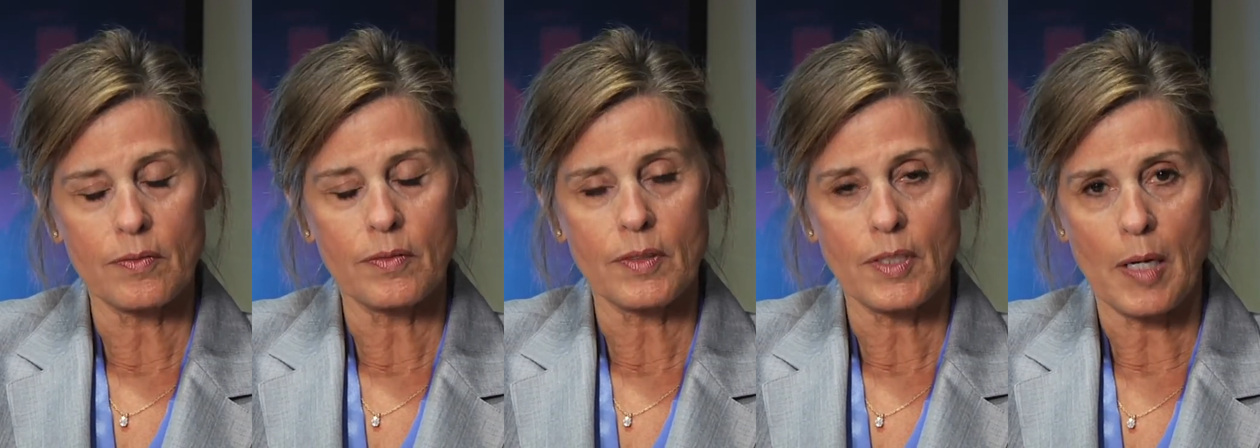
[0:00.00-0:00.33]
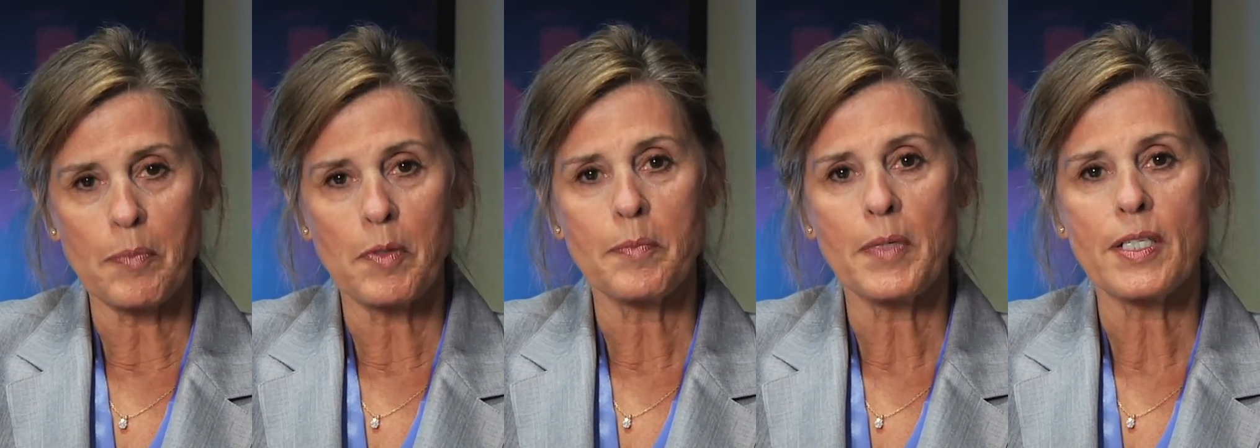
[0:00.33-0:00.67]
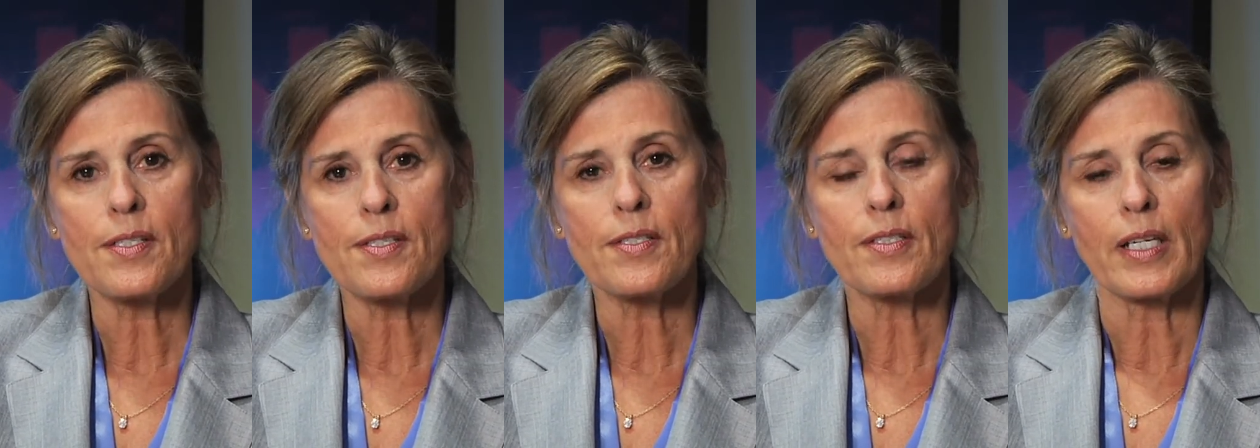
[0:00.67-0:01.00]
couple
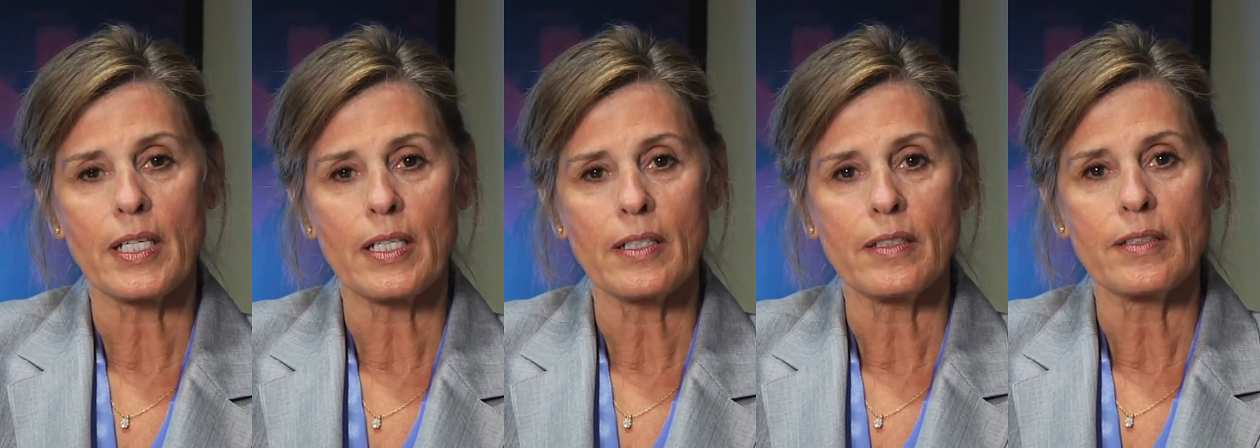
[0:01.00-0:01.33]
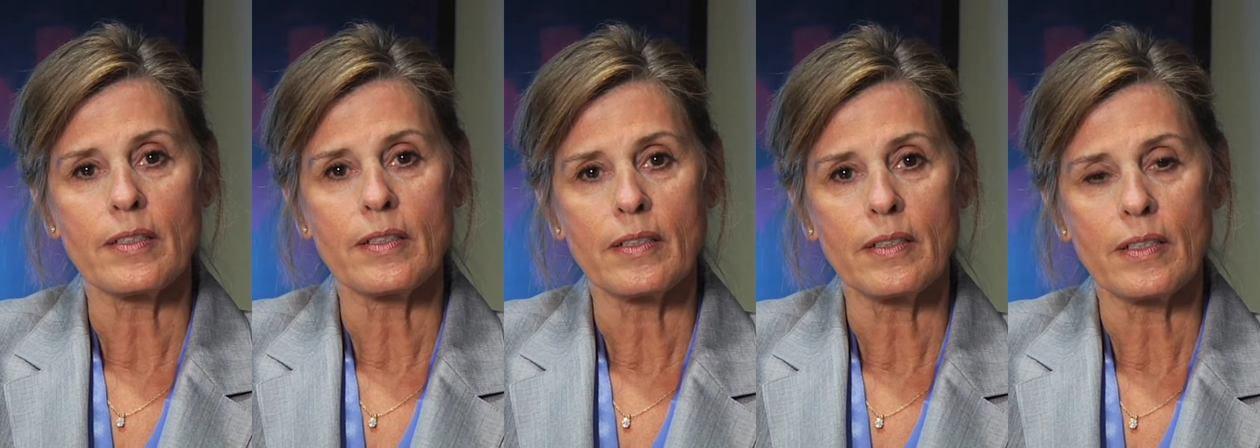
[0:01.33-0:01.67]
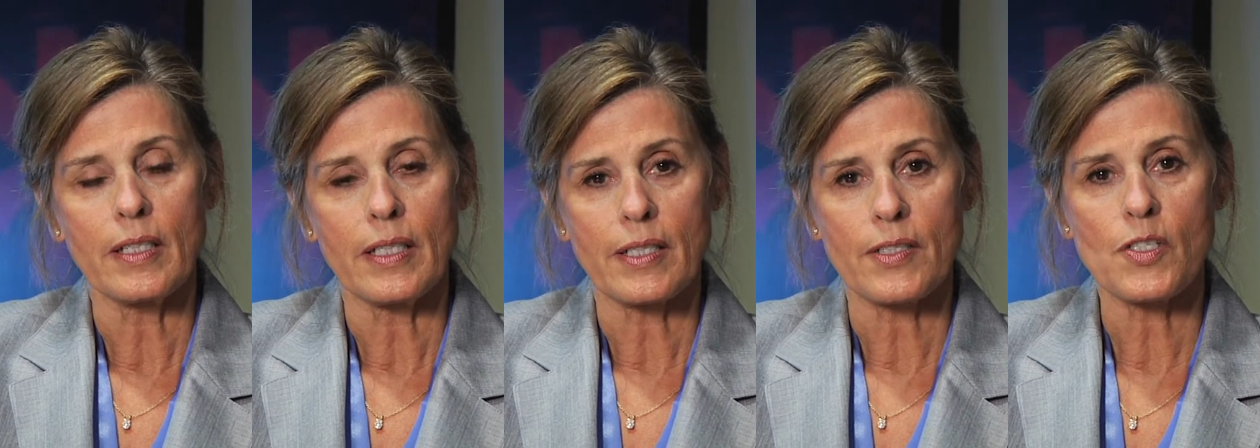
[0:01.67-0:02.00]
months and
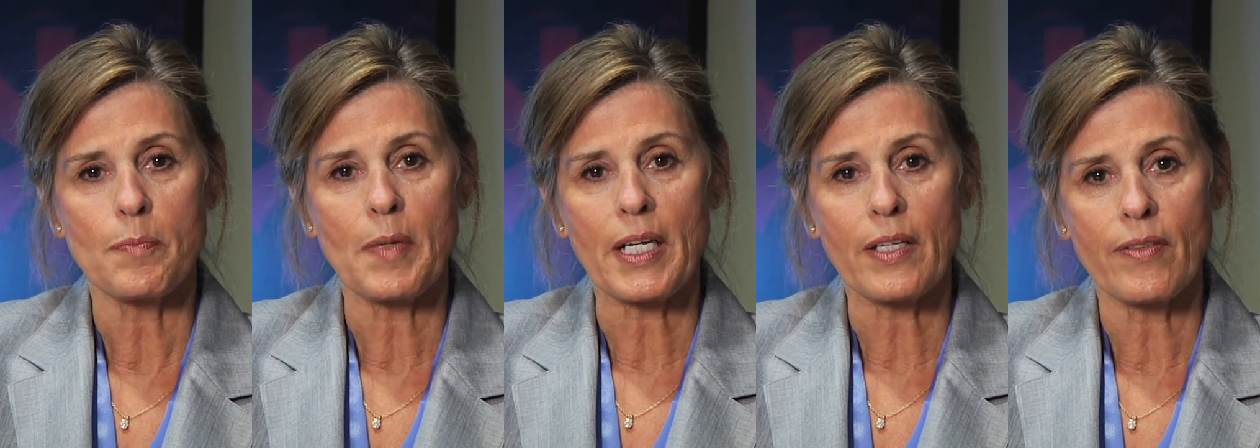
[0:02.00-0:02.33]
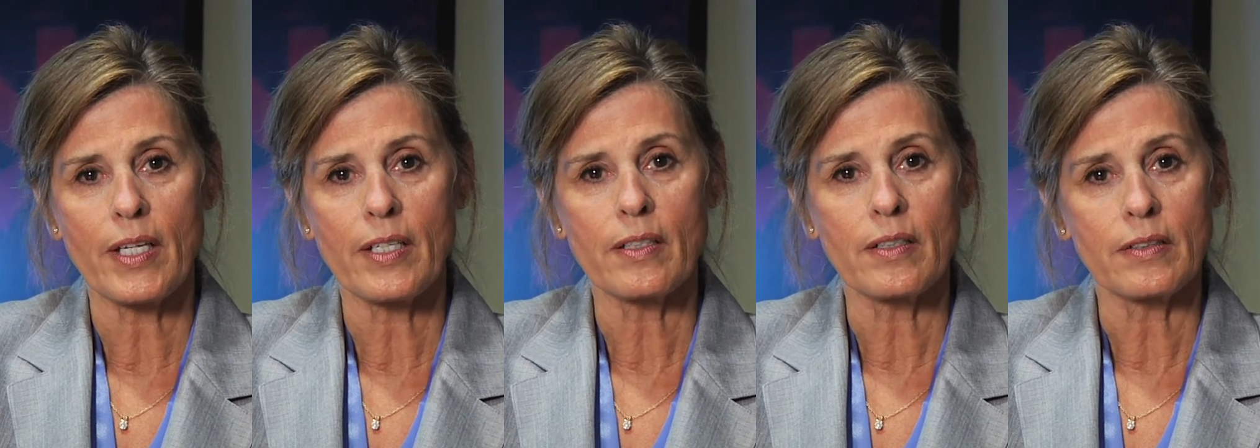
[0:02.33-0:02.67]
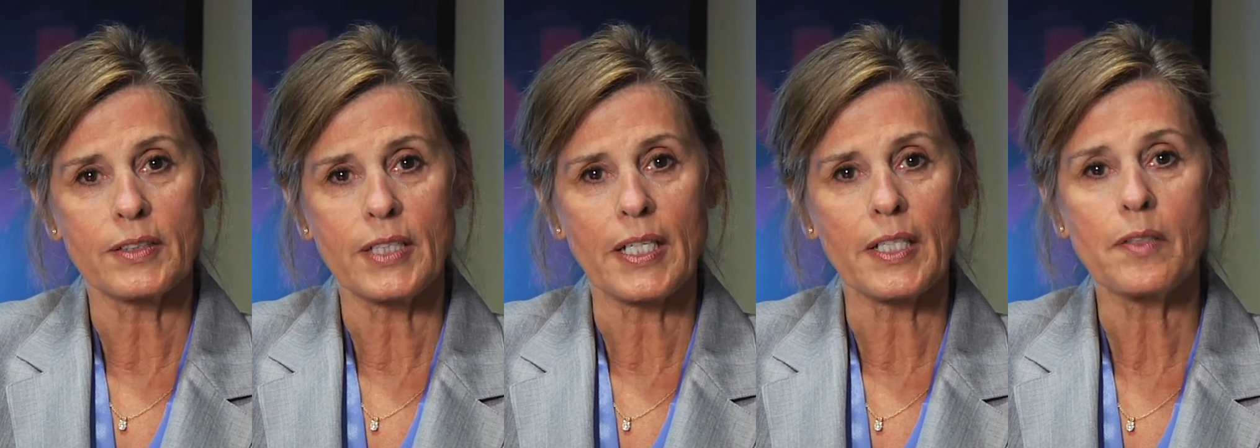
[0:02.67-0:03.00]
expect that it'll
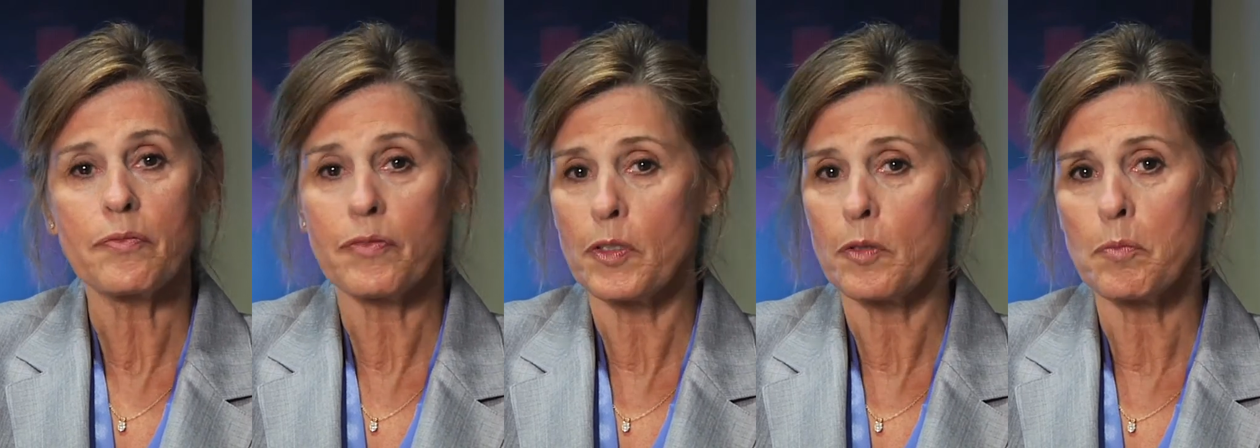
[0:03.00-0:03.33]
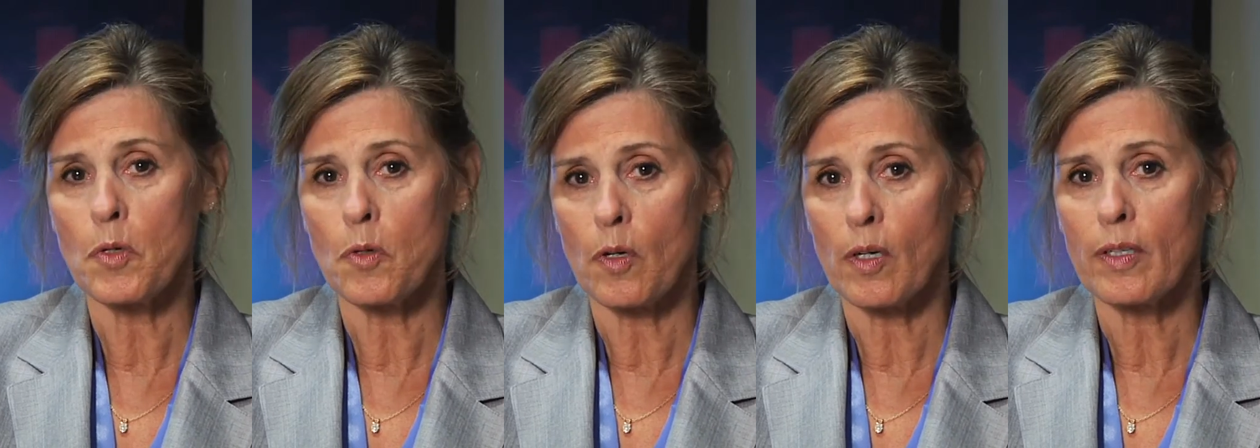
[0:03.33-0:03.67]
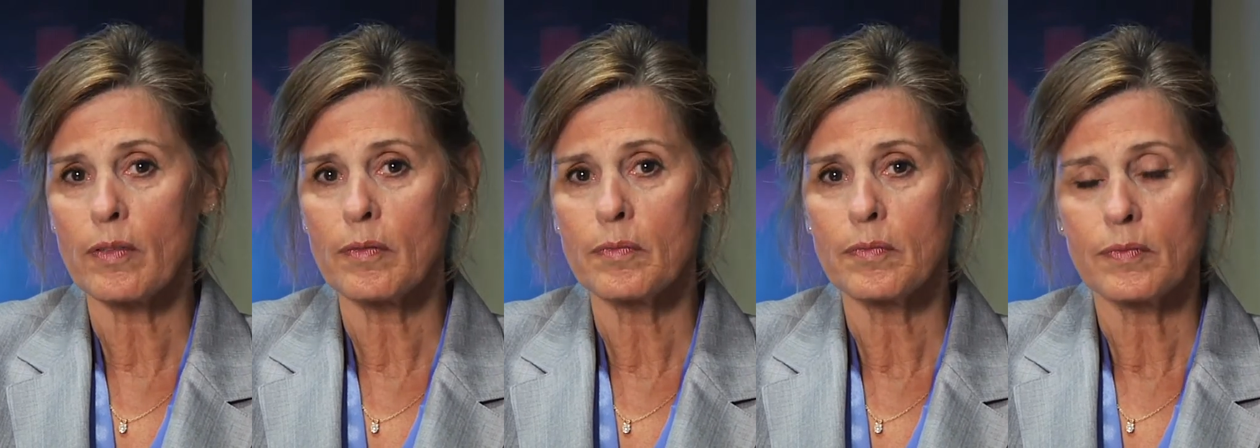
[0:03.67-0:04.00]
take a few
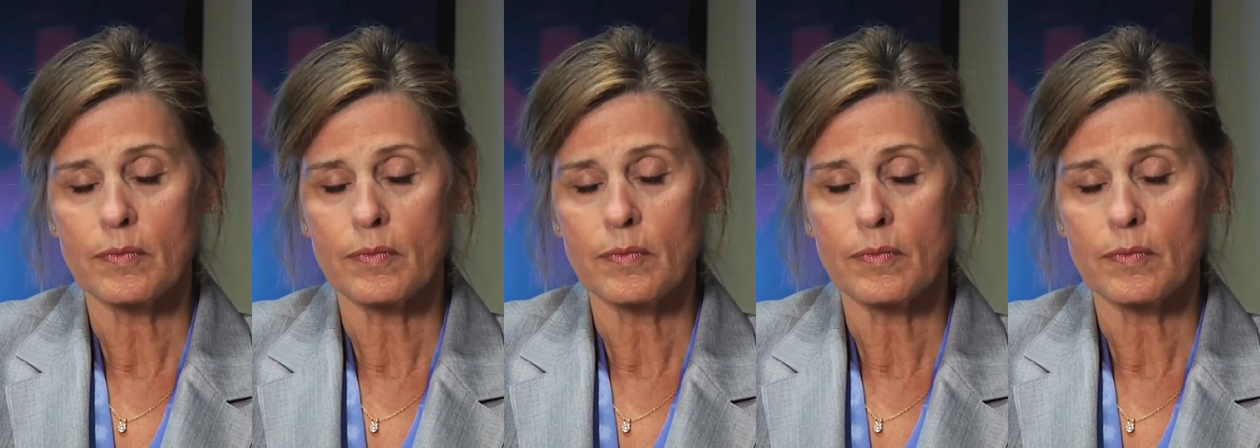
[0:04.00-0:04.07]
more.